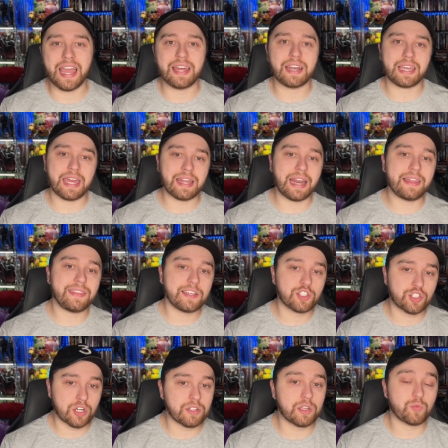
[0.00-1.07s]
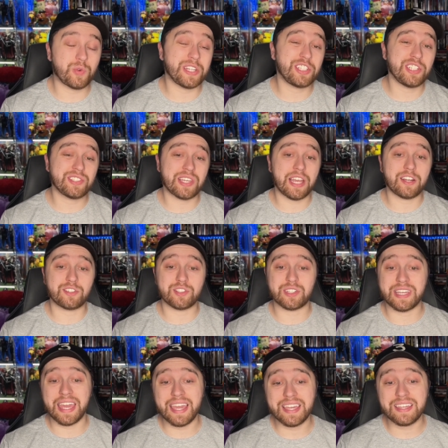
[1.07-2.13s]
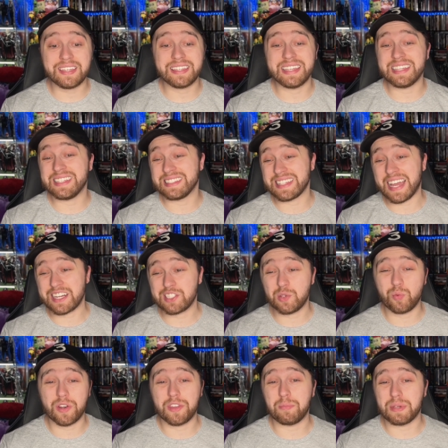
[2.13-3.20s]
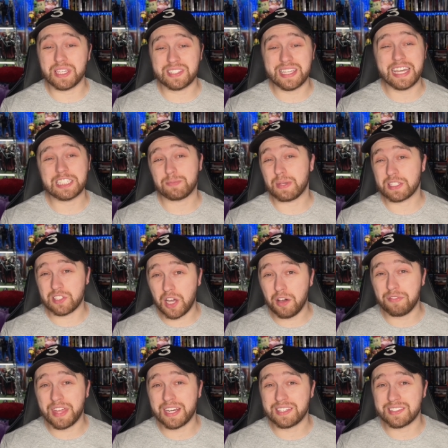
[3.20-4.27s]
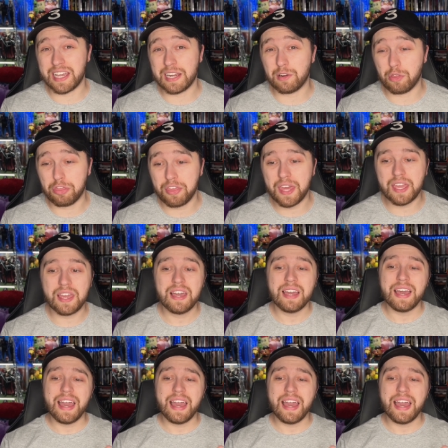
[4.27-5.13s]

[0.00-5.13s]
And again, I think Charlotte Ritchie's character, Kate, is actually one of the biggest aspects of that entire thing,